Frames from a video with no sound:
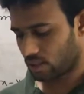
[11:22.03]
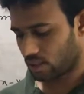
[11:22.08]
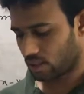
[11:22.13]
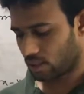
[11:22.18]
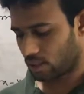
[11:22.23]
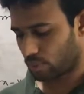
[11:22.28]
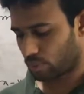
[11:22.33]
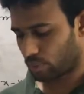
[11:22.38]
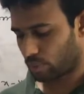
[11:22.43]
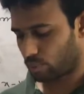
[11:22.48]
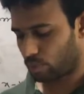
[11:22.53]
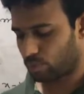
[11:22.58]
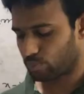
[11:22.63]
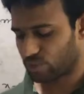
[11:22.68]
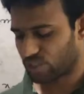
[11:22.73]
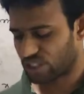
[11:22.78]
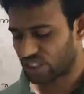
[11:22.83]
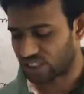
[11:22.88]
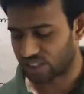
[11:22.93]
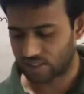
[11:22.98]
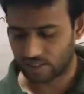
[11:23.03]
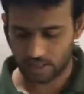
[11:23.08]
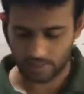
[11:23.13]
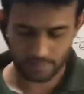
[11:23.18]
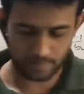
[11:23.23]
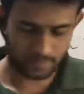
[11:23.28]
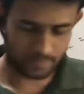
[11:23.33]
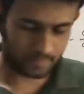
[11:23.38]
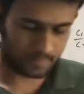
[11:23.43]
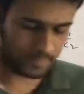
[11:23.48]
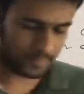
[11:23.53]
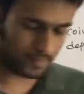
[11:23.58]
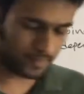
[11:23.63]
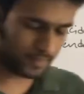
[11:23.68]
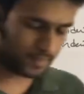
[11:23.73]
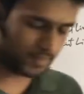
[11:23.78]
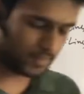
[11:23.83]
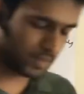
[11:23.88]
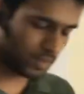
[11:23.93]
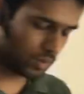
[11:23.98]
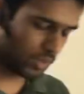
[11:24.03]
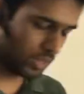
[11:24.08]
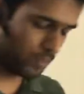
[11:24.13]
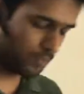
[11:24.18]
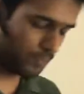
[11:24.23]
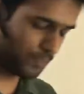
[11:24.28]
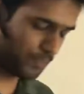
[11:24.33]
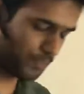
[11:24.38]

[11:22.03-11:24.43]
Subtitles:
problem 6. Okay.